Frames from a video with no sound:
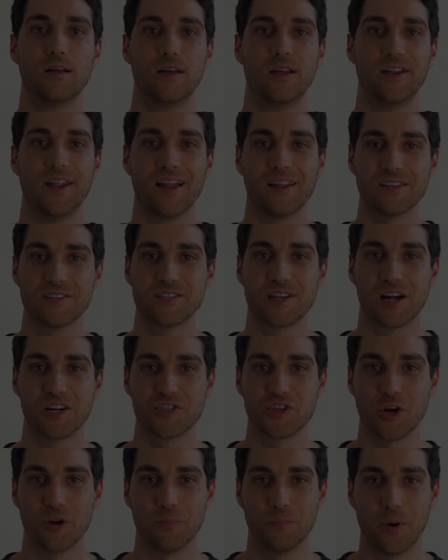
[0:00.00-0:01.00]
Now let's
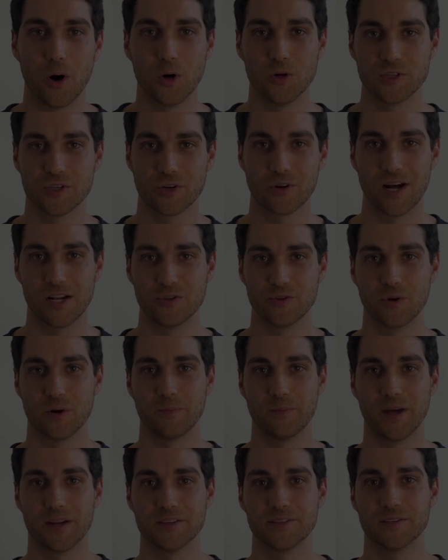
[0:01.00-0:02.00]
touch on postgraduate
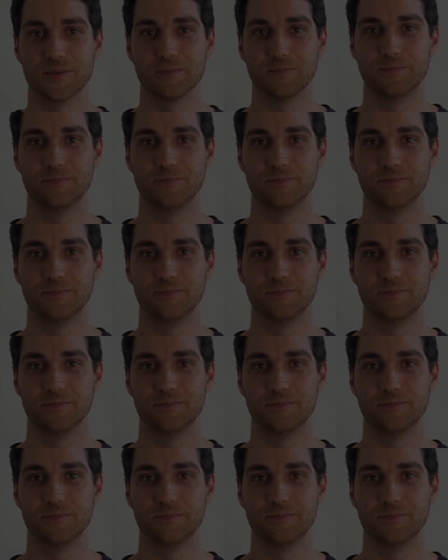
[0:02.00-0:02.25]
medicine.